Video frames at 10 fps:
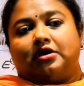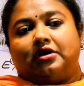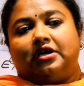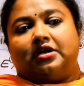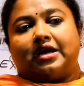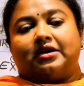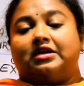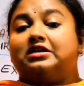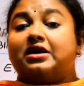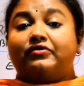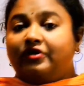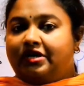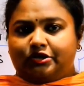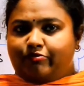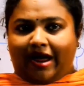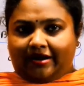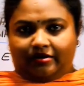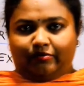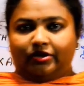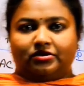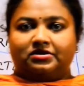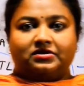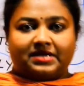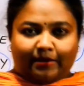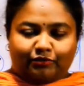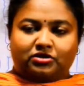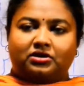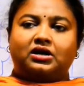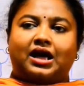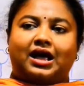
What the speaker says: in an indefinite manner, because it is absurd.